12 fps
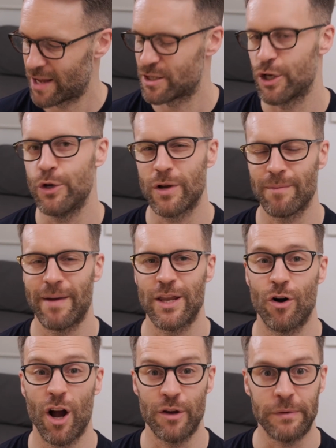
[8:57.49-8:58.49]
so you can make
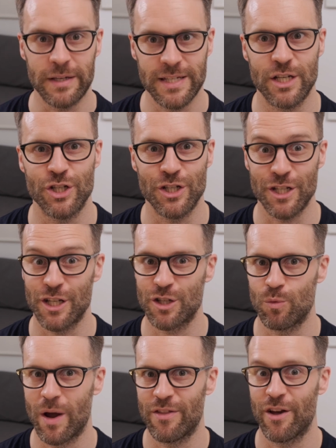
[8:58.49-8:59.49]
your own decisions as to
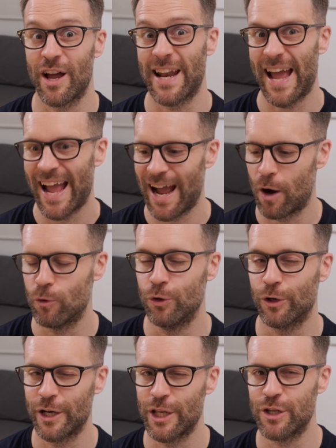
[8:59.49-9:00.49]
whether and how you're
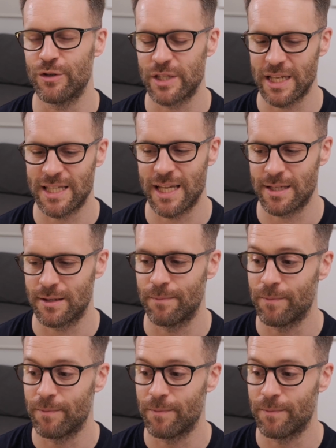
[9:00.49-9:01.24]
going to use this system.